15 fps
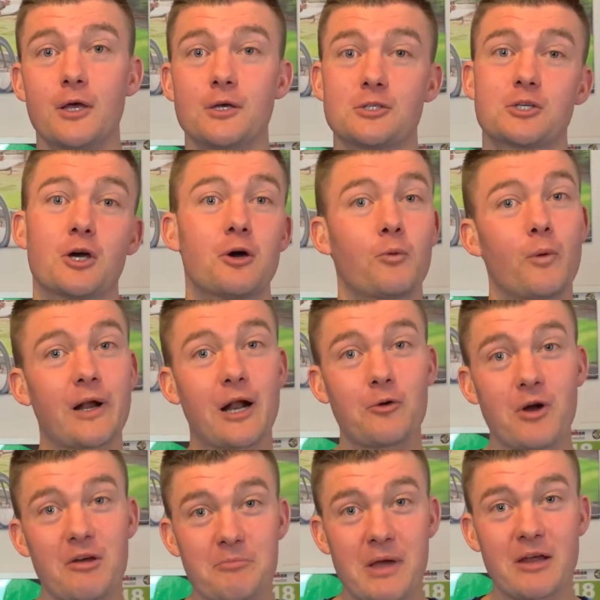So when I
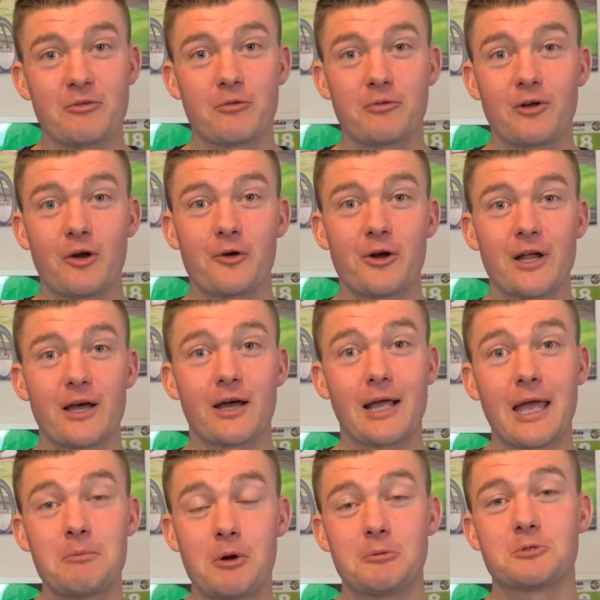arrived back from Florida, I
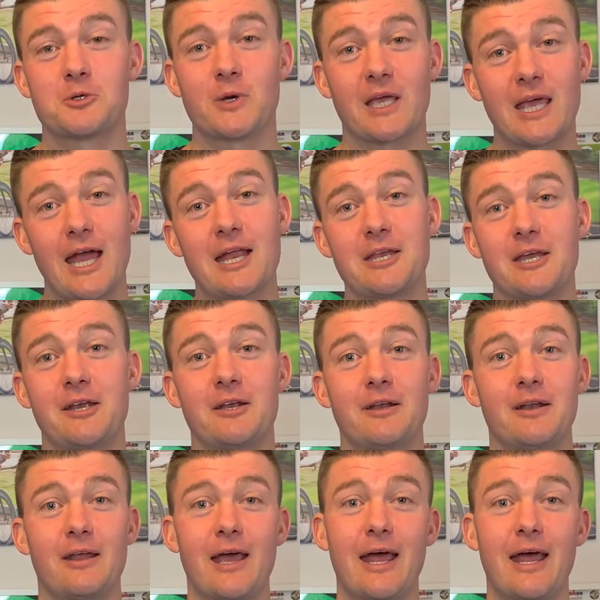came home to a Canyon,